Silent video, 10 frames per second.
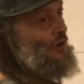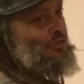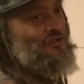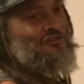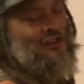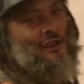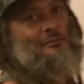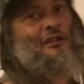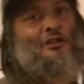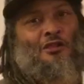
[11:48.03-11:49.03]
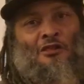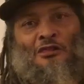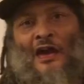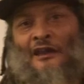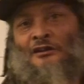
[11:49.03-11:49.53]
on the same
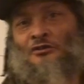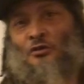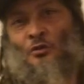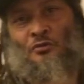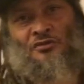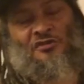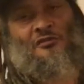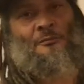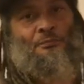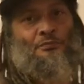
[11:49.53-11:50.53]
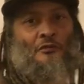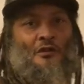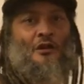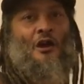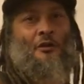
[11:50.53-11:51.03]
latitudes,
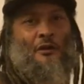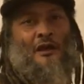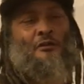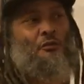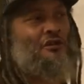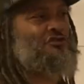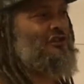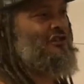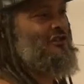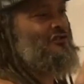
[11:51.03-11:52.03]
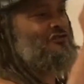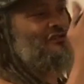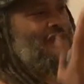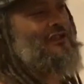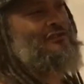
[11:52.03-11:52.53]
all right? Which is
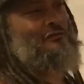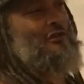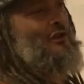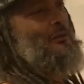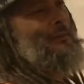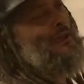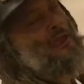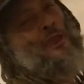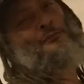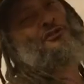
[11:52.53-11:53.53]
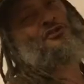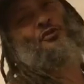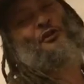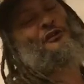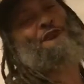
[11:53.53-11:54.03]
like Miami's
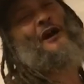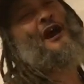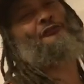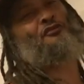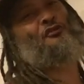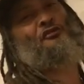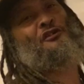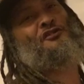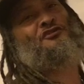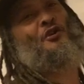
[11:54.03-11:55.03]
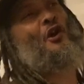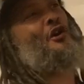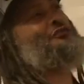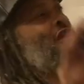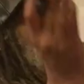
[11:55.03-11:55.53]
twenty-five degrees
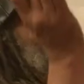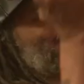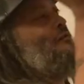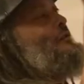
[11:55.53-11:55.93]
north and